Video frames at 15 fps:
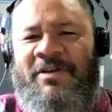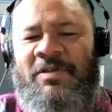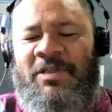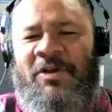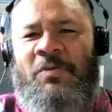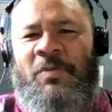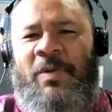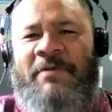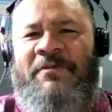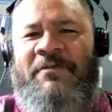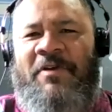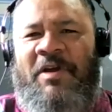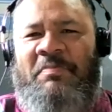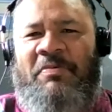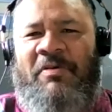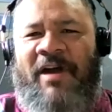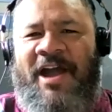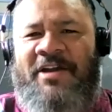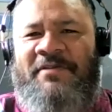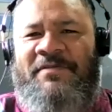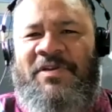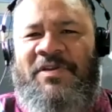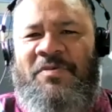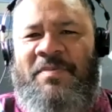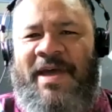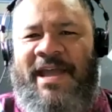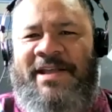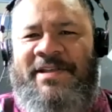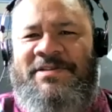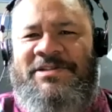Look, we're very proud of you,
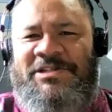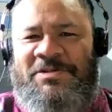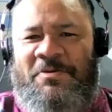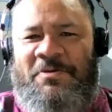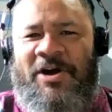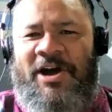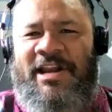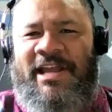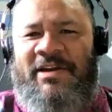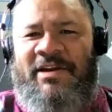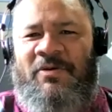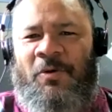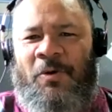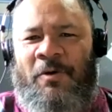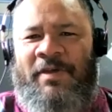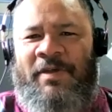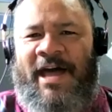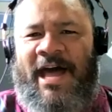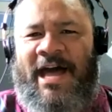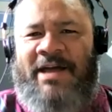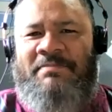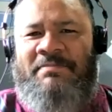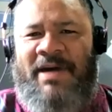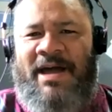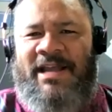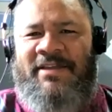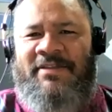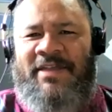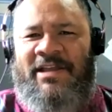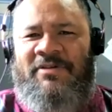mate, just quietly, and all the hard
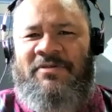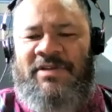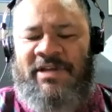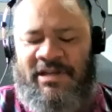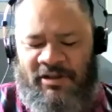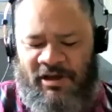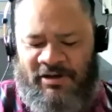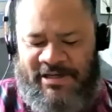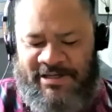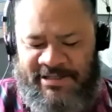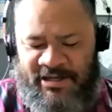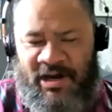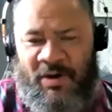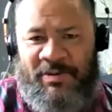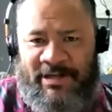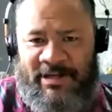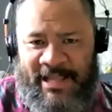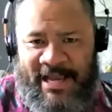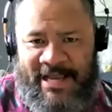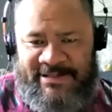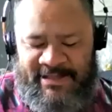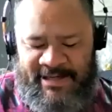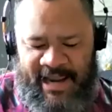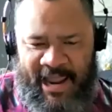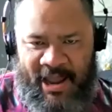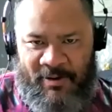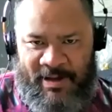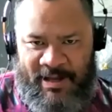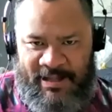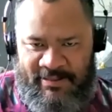mahi that you did. Like I said, I wouldn't last an
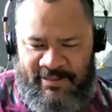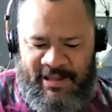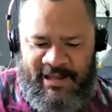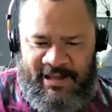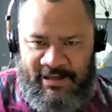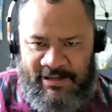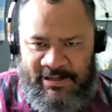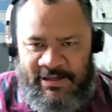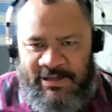hour there.